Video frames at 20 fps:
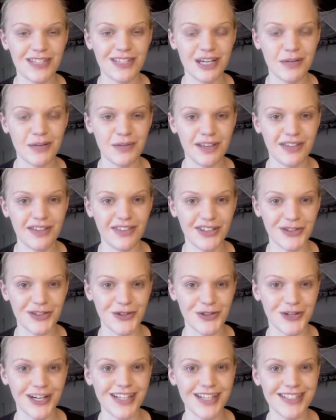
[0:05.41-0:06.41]
to be a
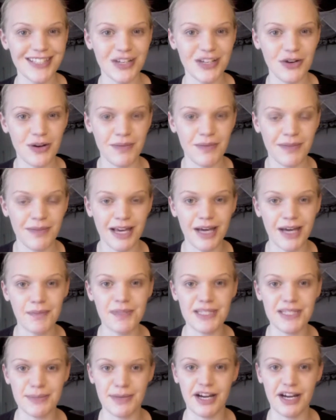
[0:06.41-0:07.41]
Victoria's Secret makeup
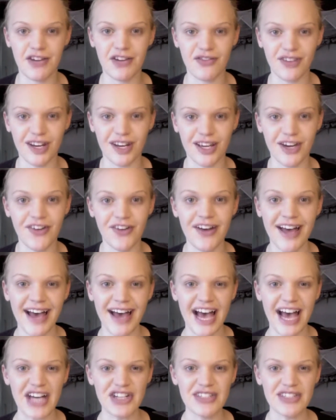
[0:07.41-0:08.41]
inspired video.
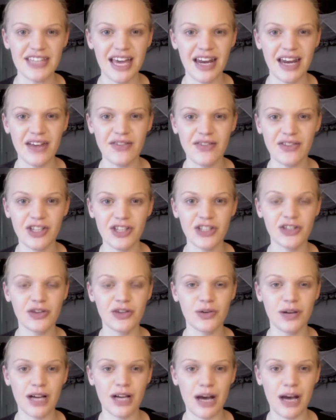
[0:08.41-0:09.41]
I just kind of looked through
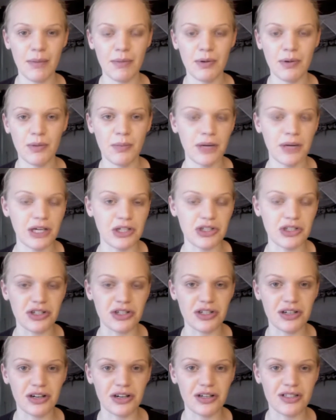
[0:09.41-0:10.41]
a couple
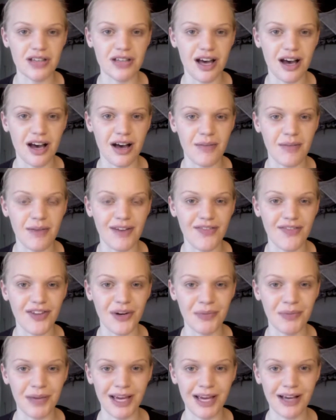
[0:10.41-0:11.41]
pictures of their
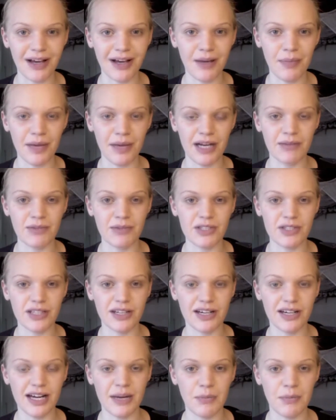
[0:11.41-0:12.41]
makeup and I'm just going
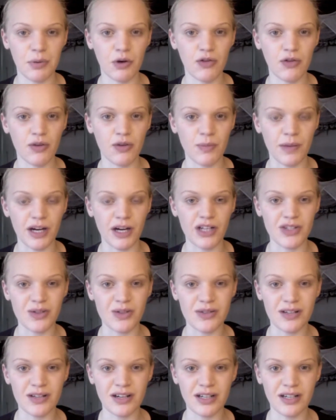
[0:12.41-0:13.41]
to kind of pull from there. So it's
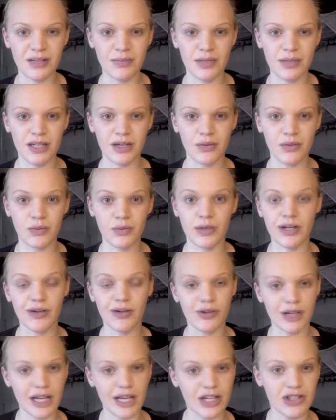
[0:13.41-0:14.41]
not going to be a
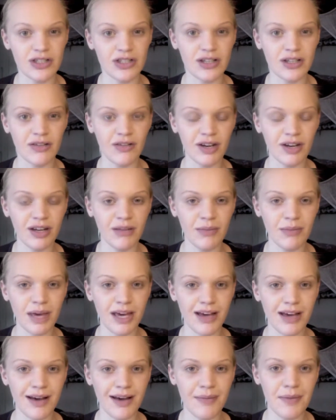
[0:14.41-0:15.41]
recreation of any
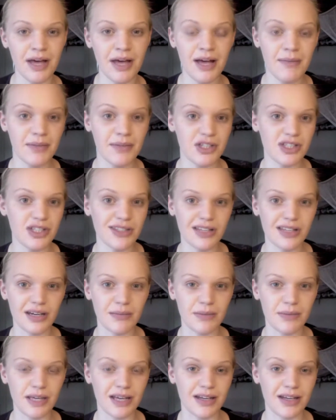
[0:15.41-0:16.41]
makeup, but it's just going to
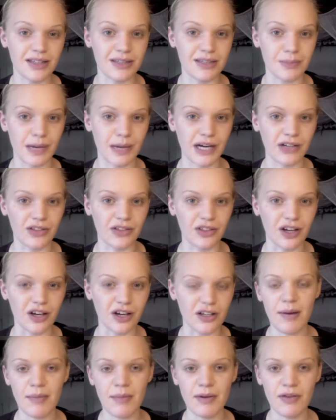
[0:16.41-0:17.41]
be an inspired
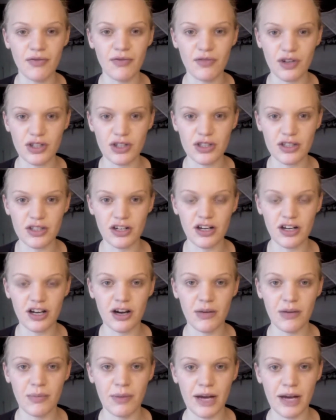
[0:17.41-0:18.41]
look. So I'm going to first start
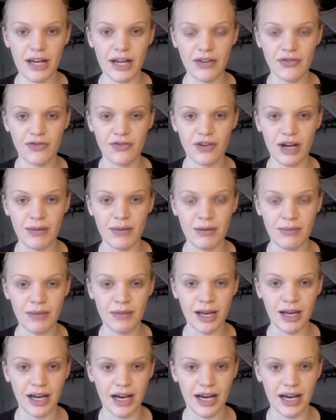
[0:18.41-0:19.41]
out by framing
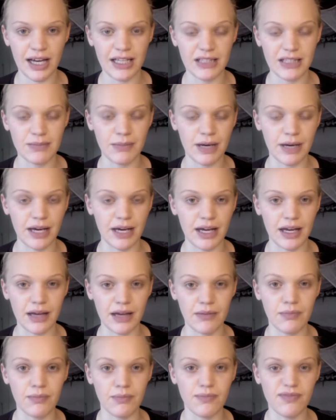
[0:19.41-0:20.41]
my eyes by
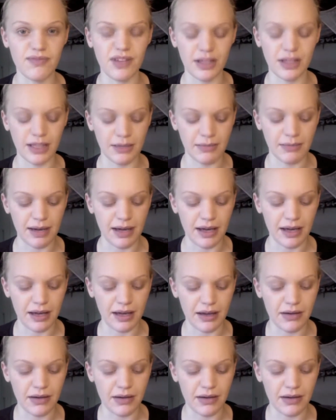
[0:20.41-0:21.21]
filling in my